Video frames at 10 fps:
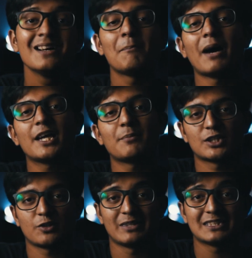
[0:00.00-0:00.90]
my
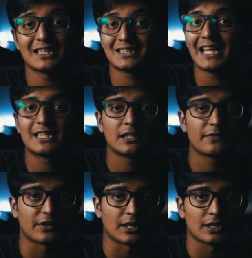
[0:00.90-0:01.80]
measurements are slightly
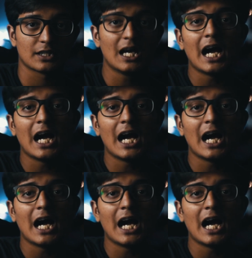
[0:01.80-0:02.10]
different.